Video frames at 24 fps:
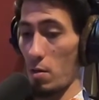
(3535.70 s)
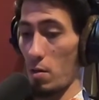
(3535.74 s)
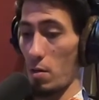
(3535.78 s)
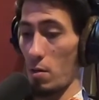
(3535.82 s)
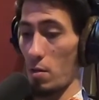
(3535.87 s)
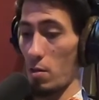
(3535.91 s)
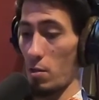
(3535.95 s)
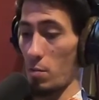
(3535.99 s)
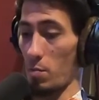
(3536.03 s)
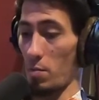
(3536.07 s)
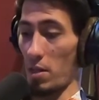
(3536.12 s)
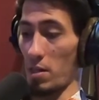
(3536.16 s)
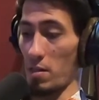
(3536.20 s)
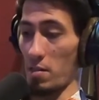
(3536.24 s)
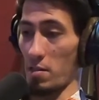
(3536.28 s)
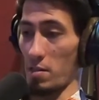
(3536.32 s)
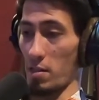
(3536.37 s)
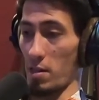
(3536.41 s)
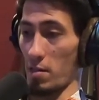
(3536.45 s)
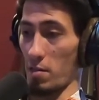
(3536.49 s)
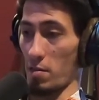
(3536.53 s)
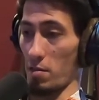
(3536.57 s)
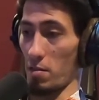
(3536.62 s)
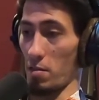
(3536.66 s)
Splice
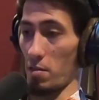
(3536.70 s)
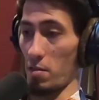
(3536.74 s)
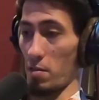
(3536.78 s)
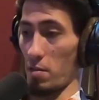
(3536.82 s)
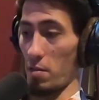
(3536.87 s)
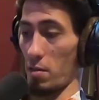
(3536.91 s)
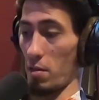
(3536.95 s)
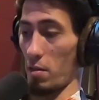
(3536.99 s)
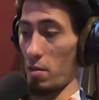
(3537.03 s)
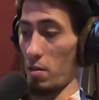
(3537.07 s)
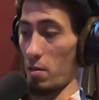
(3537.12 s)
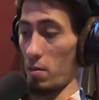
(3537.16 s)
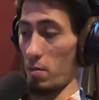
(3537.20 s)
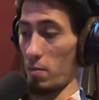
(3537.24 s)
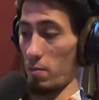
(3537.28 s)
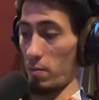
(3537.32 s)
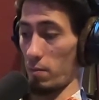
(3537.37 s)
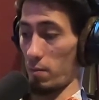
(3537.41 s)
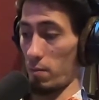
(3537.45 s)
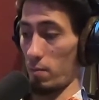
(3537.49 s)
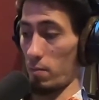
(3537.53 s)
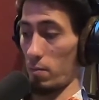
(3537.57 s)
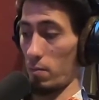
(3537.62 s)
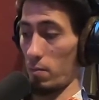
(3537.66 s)
Sounds is a
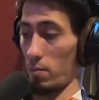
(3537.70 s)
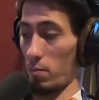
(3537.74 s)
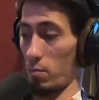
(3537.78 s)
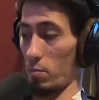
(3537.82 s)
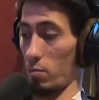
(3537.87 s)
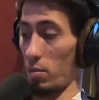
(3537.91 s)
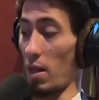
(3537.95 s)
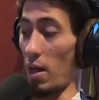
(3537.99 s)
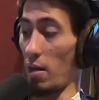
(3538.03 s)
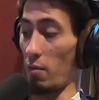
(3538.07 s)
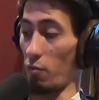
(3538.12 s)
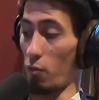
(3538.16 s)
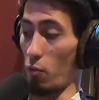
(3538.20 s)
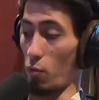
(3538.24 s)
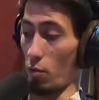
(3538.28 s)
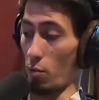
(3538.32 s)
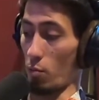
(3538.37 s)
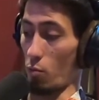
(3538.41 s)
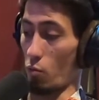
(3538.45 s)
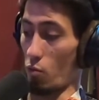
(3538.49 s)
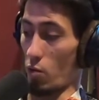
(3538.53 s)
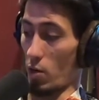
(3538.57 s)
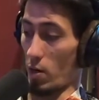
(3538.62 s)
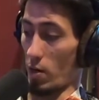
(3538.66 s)

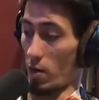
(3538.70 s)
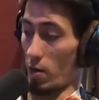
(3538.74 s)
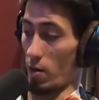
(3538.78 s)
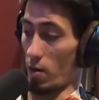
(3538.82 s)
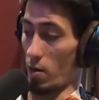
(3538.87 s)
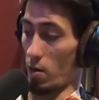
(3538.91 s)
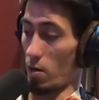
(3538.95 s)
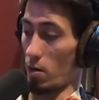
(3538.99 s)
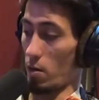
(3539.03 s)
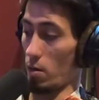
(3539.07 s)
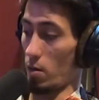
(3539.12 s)
platform where